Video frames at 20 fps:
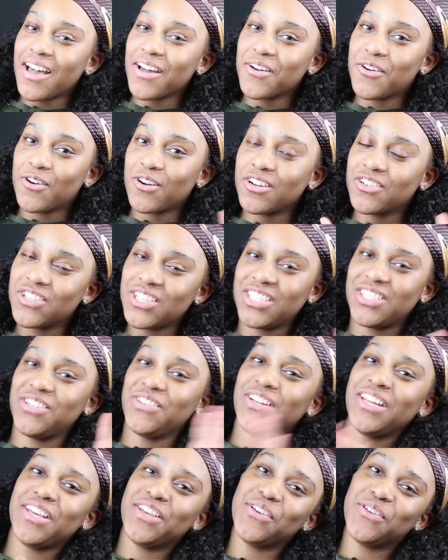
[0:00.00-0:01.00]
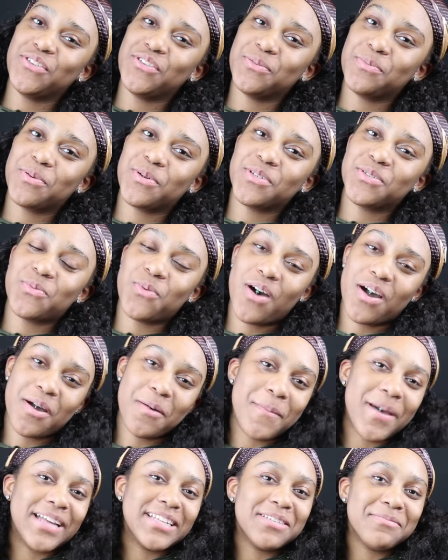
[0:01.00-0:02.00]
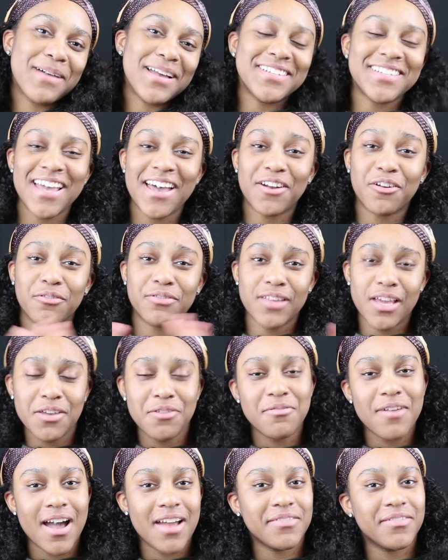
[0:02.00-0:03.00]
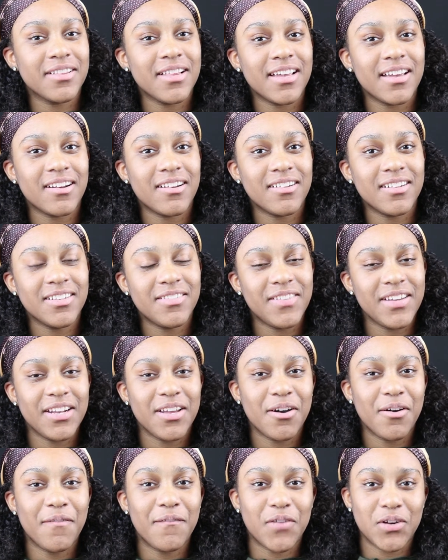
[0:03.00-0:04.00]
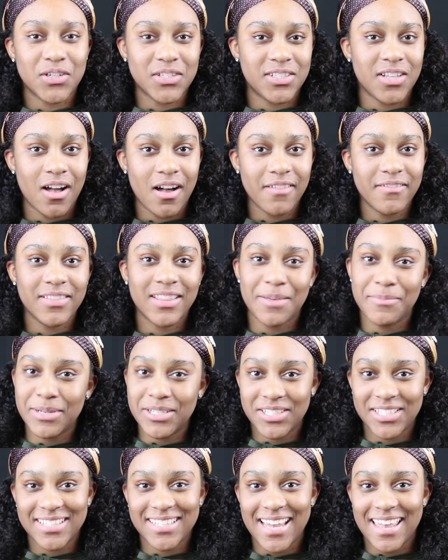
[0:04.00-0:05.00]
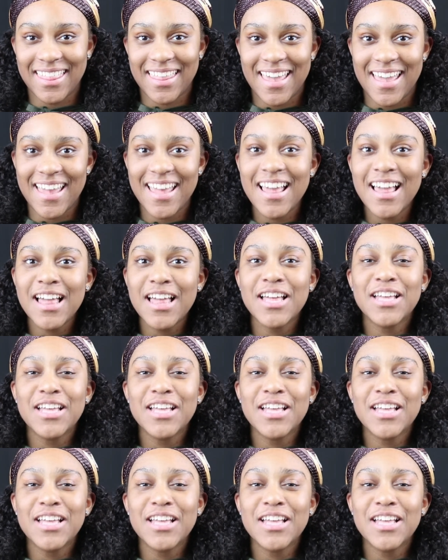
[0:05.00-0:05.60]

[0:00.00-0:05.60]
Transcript: that gorgeous, unique YouTubers? Welcome back to my channel. Thank you guys for clicking on this video. First off, let me just say that.